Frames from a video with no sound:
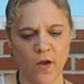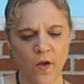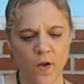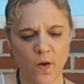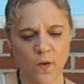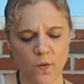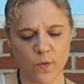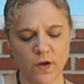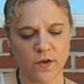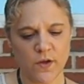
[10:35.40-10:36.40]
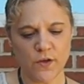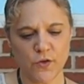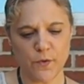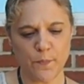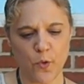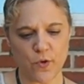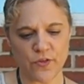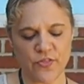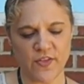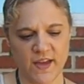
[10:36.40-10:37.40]
"Oh, you poor
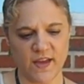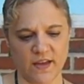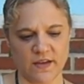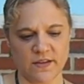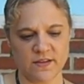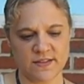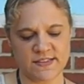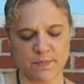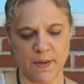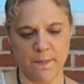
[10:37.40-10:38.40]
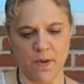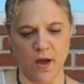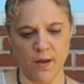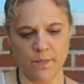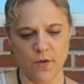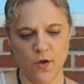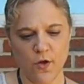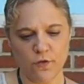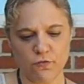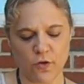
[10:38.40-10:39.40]
thing," said my mom,
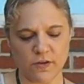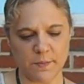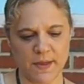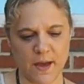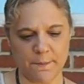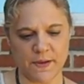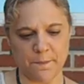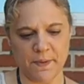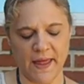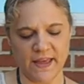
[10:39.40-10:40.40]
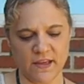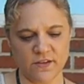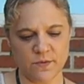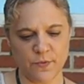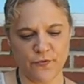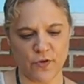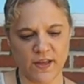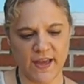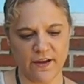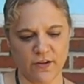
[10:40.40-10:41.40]
rolling me up in a blanket before
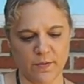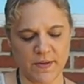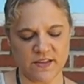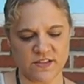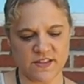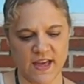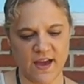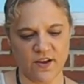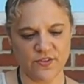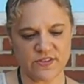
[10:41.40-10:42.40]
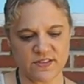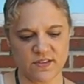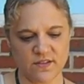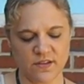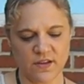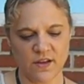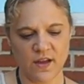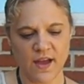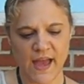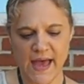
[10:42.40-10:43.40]
carrying me into the house.
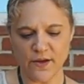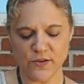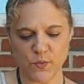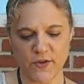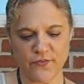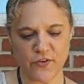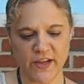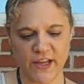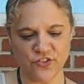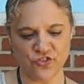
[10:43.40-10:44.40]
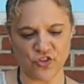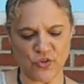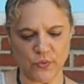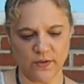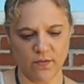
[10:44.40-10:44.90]
"How did we forget you?"